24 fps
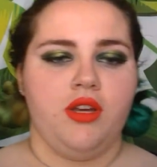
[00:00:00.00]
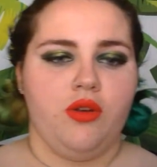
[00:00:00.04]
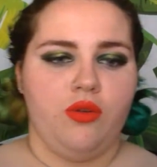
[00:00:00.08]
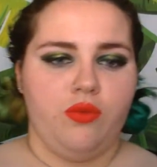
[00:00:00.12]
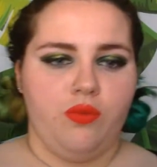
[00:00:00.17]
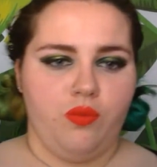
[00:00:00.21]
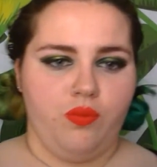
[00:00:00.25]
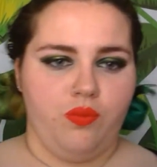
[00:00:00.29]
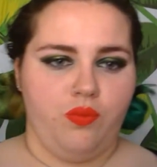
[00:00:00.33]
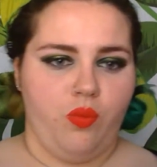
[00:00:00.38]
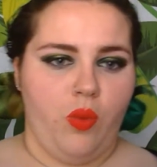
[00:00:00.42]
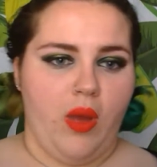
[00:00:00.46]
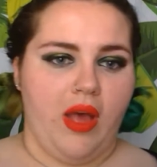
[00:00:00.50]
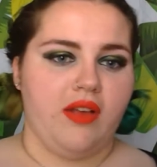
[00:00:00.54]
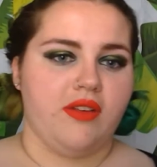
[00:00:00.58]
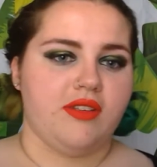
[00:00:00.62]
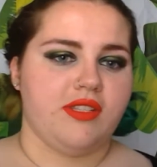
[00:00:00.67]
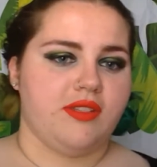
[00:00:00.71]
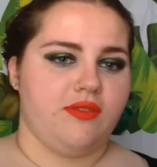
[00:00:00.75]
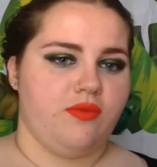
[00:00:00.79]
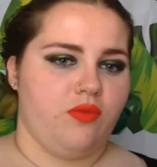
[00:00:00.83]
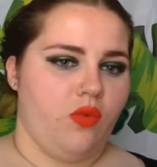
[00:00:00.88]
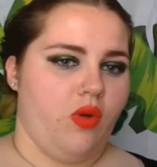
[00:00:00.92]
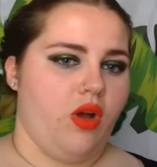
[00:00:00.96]
wells
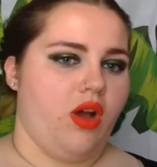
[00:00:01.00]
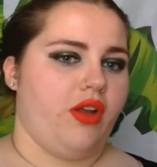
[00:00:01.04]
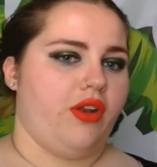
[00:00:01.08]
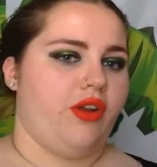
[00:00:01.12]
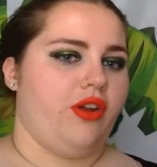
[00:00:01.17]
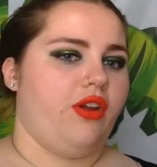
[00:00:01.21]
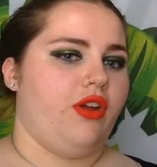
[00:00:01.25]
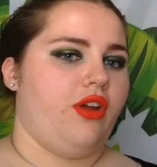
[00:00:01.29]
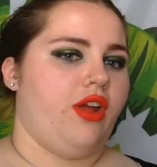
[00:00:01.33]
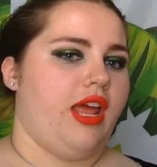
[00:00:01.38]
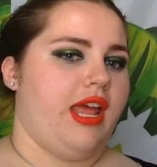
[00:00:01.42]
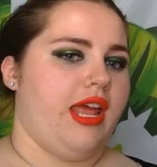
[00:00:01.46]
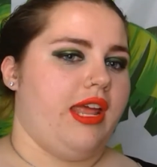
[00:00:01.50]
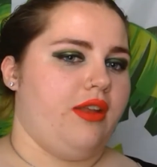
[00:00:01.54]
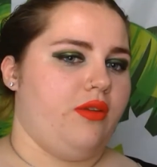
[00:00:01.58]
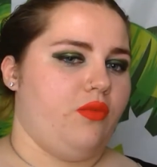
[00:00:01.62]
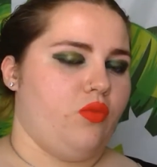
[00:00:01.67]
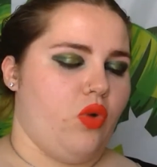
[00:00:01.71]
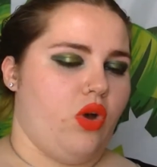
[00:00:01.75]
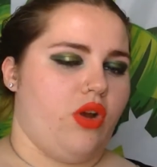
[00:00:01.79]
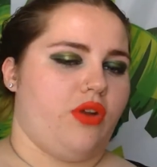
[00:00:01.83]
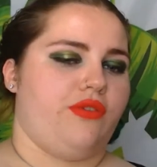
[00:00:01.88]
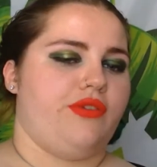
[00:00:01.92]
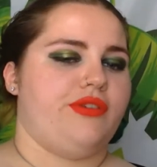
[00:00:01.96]
of water and
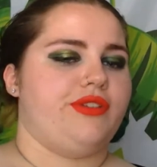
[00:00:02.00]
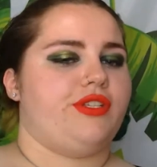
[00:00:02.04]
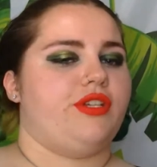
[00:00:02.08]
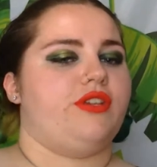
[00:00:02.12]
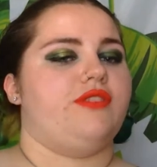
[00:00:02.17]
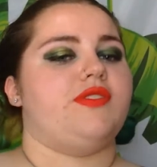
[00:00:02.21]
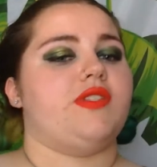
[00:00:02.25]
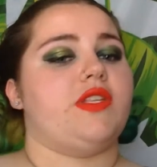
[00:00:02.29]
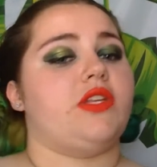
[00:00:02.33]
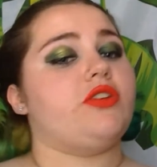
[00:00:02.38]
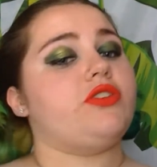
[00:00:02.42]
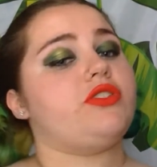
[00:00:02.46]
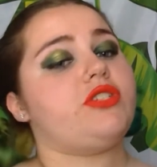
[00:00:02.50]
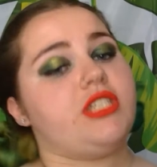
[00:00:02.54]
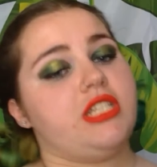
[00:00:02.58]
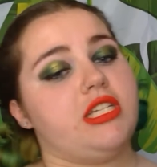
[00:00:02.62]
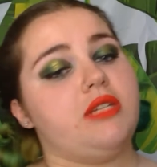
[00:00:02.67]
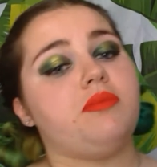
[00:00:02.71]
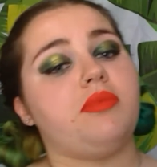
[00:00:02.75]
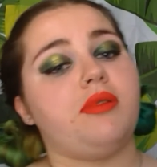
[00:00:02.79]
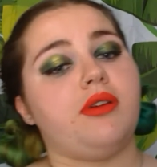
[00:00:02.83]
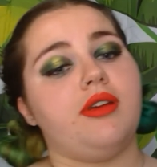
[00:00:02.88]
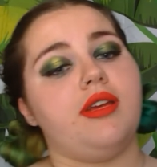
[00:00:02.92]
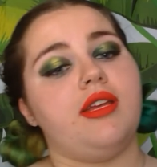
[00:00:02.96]
water reserves that are
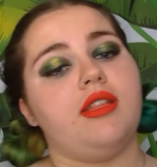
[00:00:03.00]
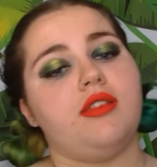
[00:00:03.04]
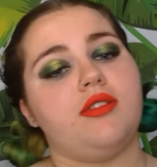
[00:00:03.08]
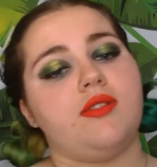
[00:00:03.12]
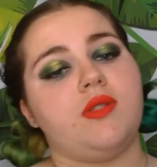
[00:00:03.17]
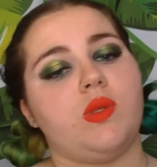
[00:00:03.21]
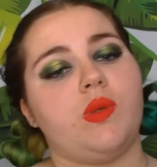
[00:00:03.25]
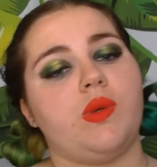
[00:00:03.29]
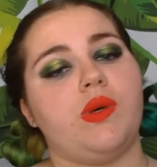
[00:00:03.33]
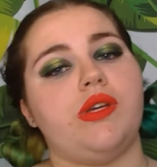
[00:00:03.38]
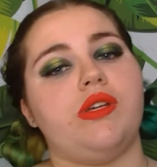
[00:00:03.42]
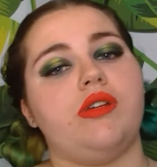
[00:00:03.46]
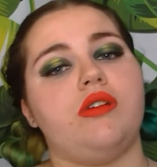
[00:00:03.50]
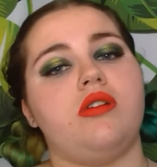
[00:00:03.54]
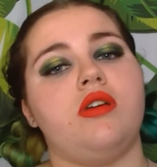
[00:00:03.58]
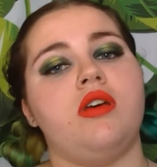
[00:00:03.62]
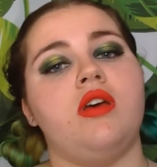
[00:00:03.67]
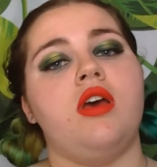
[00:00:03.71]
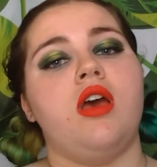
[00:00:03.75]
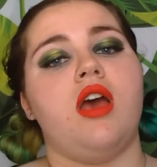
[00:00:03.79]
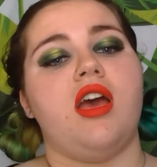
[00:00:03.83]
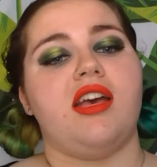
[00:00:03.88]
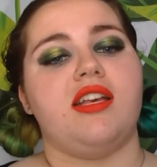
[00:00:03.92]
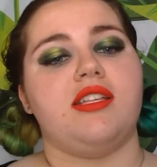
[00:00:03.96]
deeper in the soil,
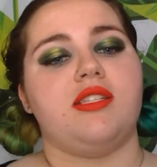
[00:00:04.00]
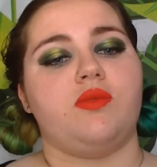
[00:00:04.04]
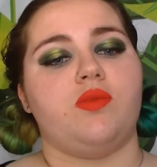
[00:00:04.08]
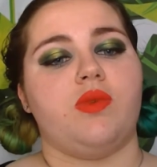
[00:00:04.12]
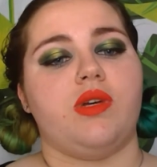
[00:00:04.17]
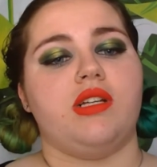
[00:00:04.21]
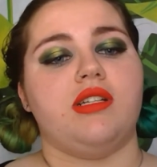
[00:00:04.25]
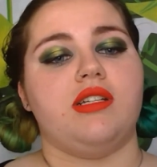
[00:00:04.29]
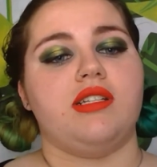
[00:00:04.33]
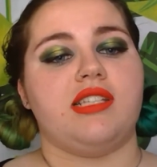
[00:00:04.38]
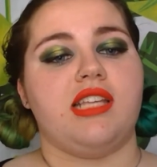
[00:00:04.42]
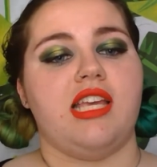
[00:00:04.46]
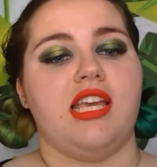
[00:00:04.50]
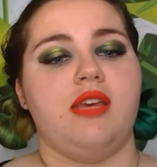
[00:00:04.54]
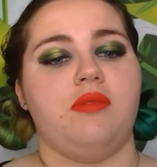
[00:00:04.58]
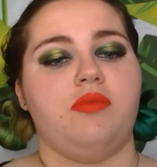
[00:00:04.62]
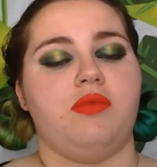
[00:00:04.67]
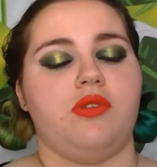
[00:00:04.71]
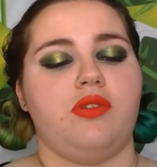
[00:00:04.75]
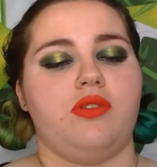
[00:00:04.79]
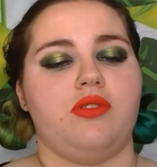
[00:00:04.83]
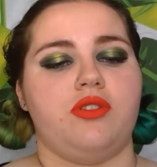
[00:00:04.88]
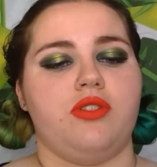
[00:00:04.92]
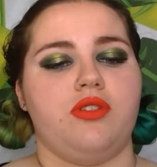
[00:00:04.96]
as well as
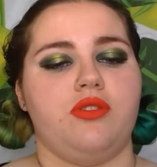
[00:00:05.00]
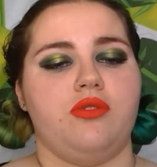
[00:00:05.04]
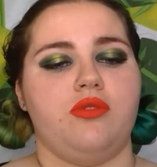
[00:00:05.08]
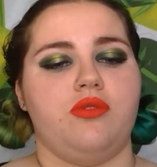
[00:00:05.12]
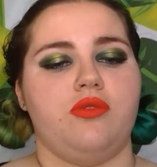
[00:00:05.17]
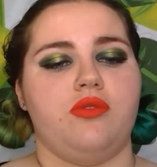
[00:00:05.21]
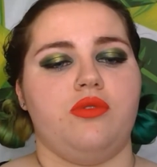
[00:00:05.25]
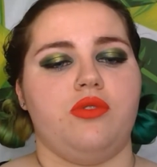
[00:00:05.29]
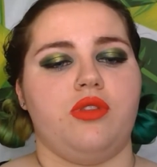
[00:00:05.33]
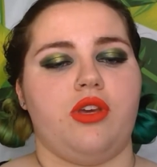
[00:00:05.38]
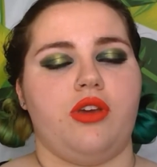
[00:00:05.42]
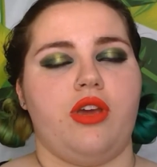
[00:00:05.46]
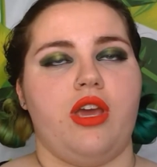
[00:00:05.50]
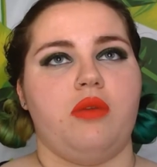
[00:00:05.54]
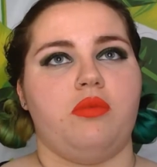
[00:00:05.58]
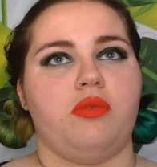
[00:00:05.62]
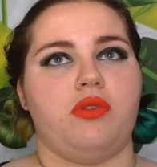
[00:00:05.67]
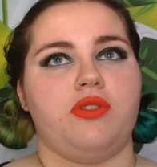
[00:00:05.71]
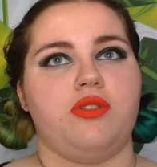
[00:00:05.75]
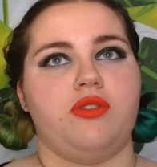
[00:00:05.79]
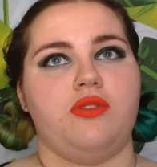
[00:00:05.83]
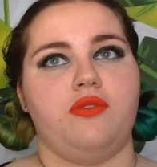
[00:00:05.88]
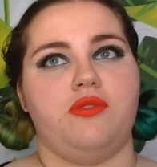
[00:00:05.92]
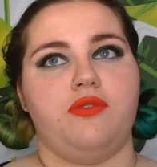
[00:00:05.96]
they're able
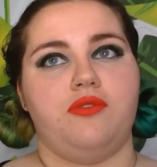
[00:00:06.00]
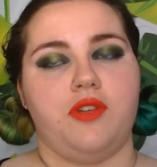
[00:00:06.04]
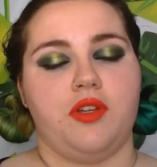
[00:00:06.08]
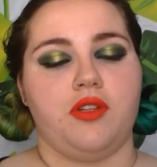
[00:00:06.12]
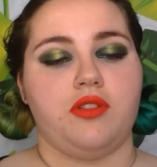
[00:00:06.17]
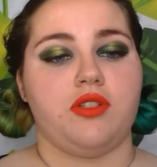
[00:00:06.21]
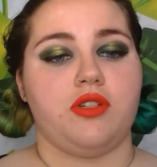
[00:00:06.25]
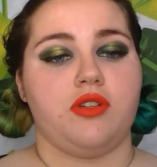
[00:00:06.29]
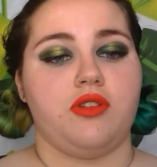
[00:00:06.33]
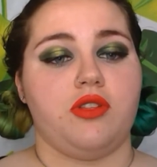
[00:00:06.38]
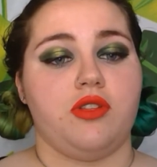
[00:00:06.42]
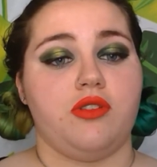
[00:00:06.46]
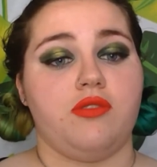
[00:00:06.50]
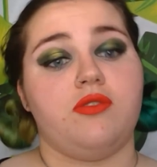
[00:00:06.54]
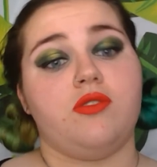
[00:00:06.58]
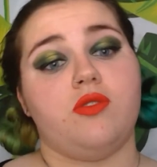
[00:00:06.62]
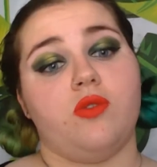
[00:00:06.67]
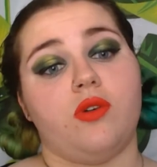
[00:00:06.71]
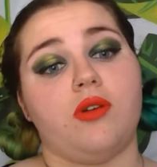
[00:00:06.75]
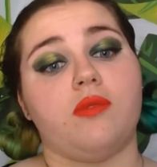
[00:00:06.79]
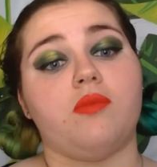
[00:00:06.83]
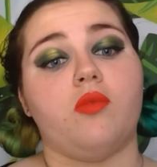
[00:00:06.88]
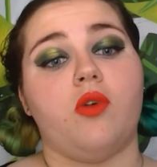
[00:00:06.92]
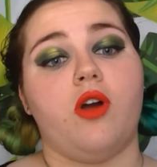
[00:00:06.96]
to filter the
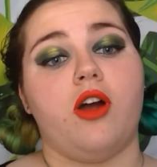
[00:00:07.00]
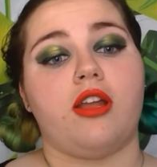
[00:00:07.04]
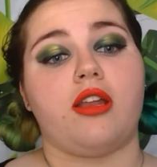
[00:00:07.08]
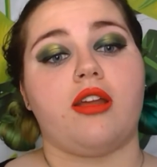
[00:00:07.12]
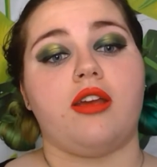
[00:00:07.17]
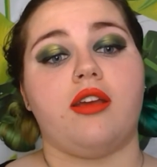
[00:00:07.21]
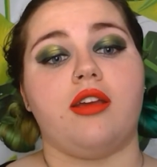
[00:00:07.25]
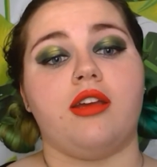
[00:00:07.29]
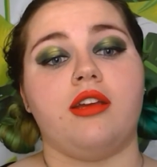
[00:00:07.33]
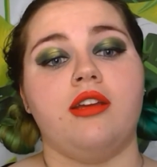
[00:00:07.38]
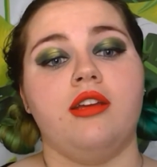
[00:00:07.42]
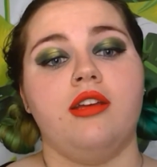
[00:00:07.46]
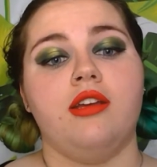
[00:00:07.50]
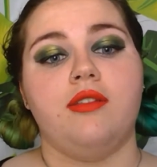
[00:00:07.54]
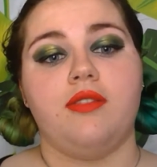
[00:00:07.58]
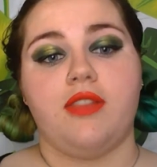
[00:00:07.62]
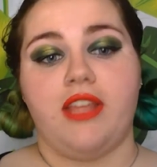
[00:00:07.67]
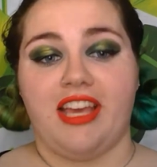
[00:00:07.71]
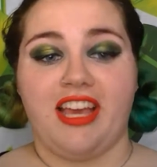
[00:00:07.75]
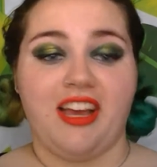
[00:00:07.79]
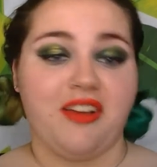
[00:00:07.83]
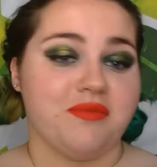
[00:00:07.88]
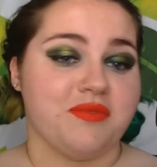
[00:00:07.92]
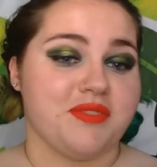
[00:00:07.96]
storm water that
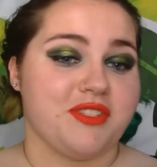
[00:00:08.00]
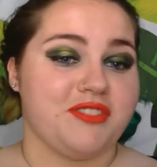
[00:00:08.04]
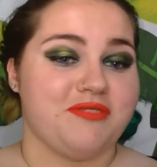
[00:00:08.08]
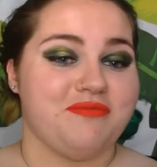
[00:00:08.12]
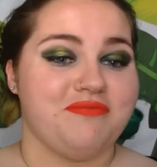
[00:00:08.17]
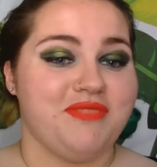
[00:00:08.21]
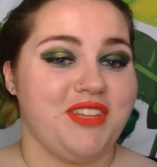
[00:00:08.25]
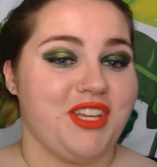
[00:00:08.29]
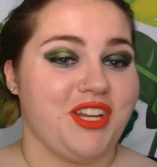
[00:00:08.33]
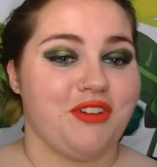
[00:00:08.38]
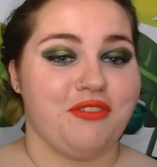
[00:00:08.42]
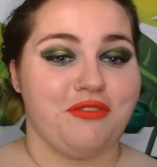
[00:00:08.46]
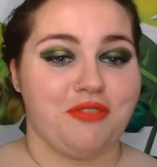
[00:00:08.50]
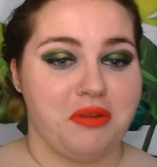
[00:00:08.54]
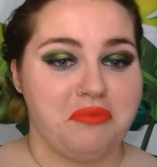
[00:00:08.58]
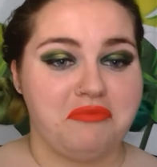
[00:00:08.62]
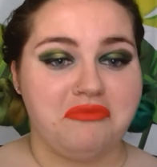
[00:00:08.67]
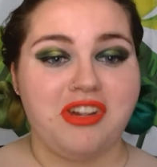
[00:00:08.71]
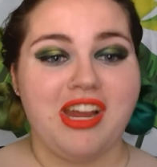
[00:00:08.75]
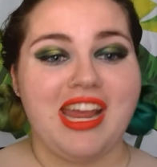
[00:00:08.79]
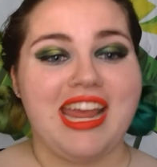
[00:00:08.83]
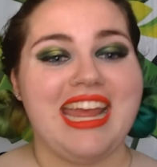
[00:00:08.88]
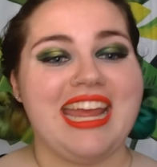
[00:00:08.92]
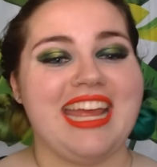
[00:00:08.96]
comes, from
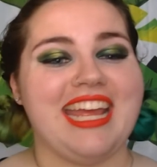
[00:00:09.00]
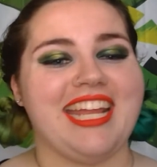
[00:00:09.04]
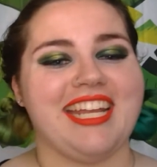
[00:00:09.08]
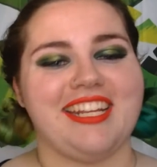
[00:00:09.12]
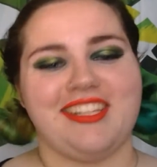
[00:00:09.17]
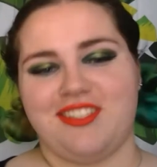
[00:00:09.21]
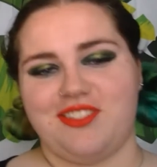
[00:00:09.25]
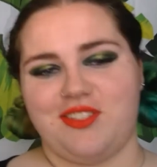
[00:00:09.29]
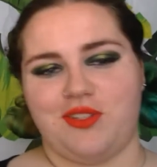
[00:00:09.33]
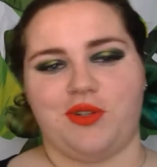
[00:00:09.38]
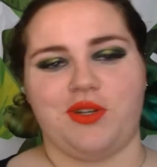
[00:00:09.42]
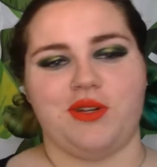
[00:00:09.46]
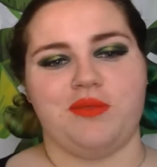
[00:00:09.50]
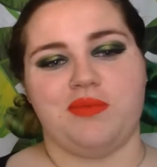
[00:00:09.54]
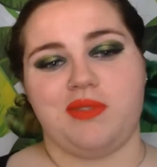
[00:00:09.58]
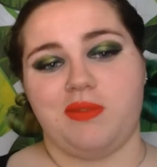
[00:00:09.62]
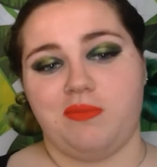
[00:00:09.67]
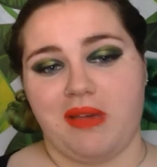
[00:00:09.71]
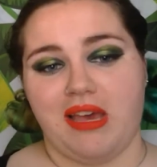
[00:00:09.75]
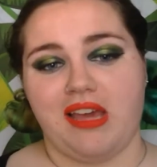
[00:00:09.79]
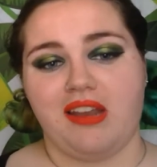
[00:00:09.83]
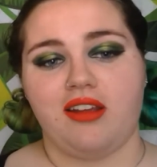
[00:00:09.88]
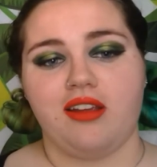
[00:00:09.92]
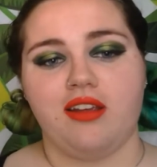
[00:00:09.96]
rain and storms
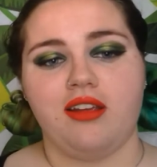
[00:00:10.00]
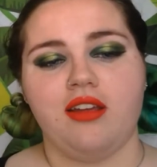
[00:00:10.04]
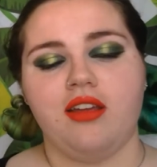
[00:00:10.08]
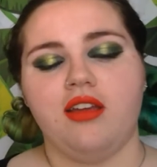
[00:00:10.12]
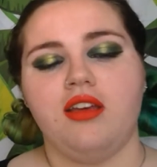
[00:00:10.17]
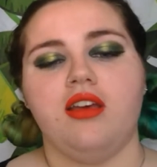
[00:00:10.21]
better.